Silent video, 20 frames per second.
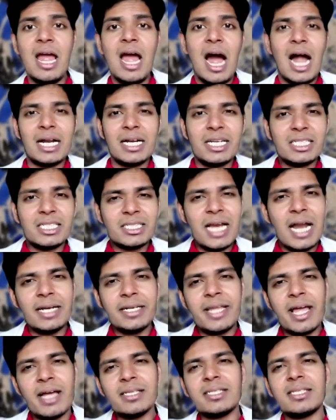
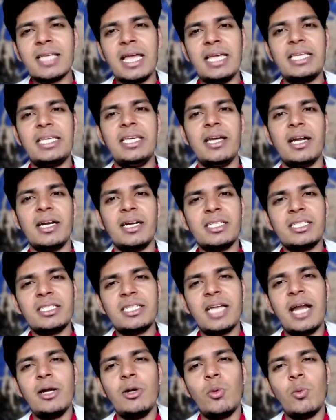Understand their psyche,
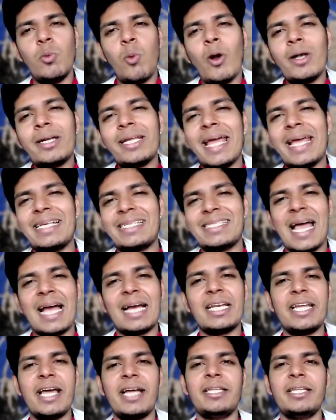understand what
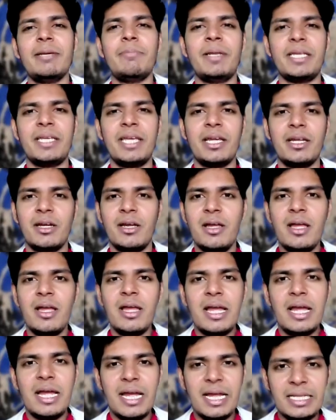exactly are they bringing
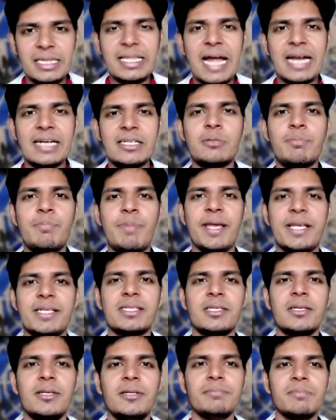in that
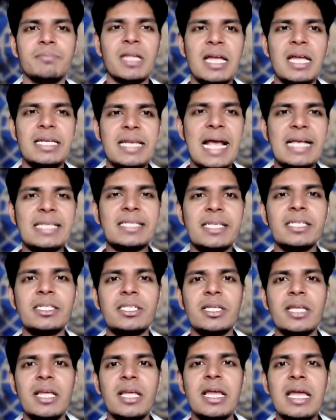space. Next
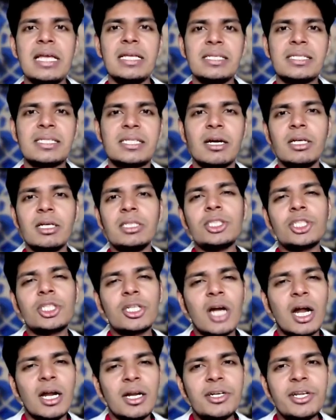is search
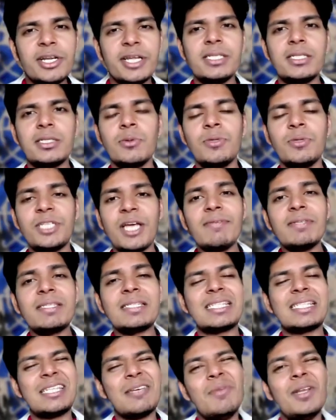countries which have
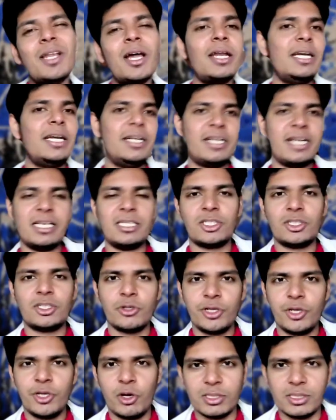similar interests to
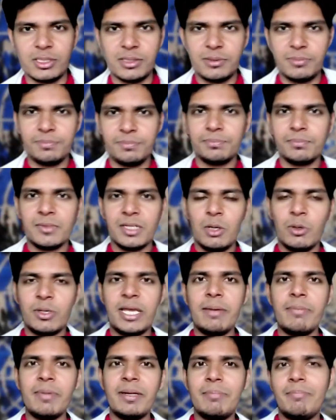yours.
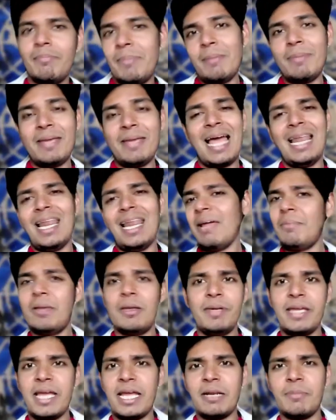Okay, maybe ally,
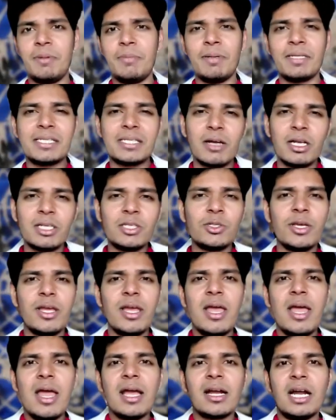maybe enemy, but search
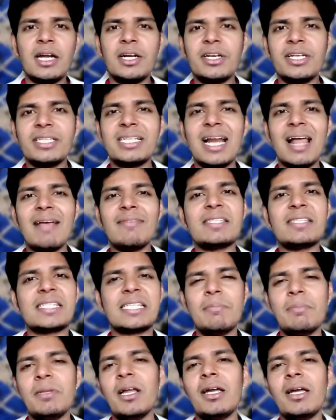countries that have
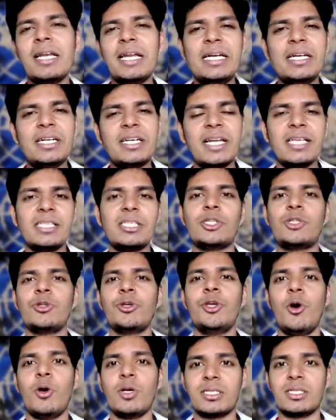similar interests to
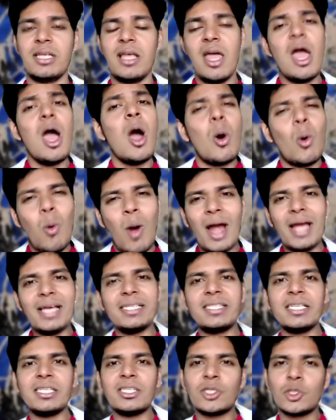yours. Why
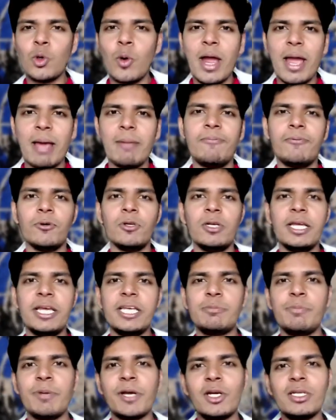is this so helpful?
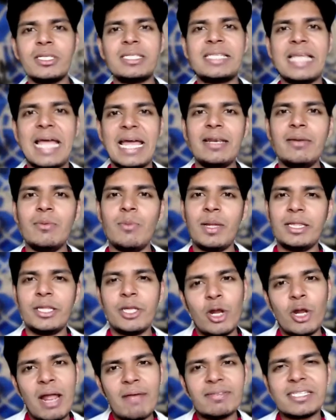Is because then when
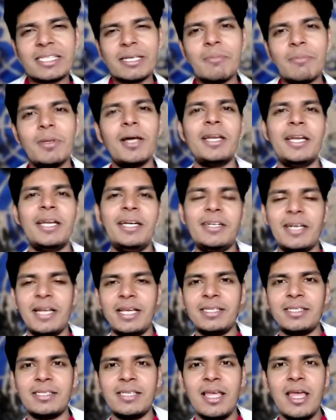you'll have similar
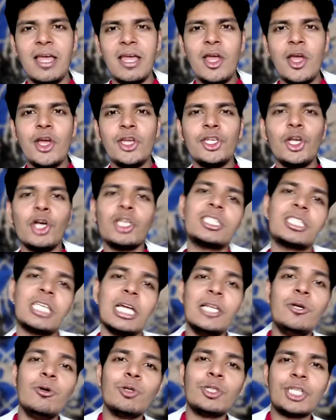interests, your
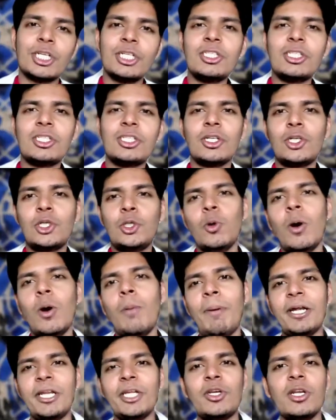solutions to a
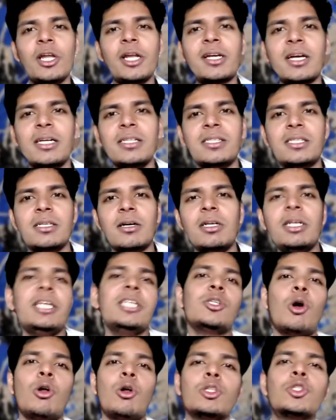particular concern
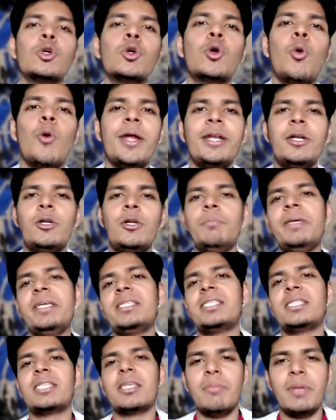is also going to be
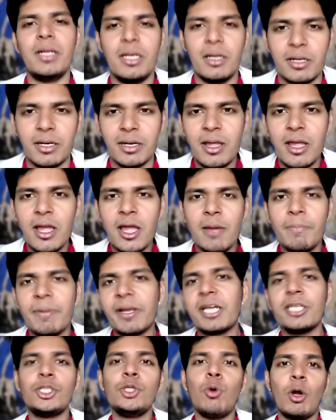similar,
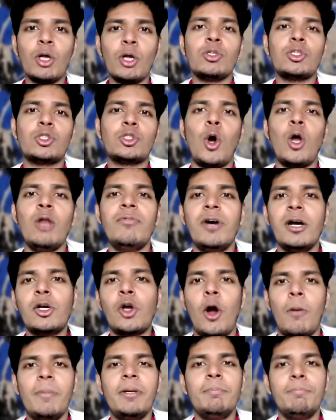because you want to solve a
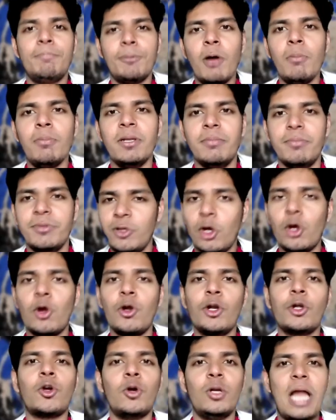common problem. You're going
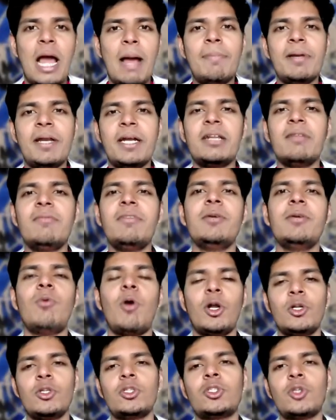to collaboratively
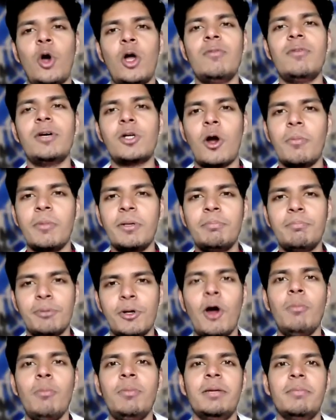want to solve a common
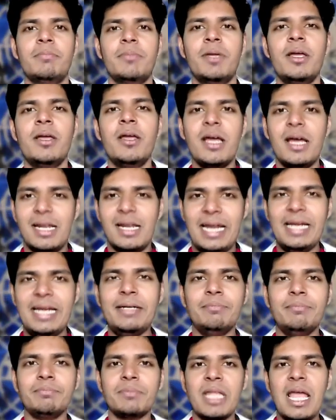problem, right?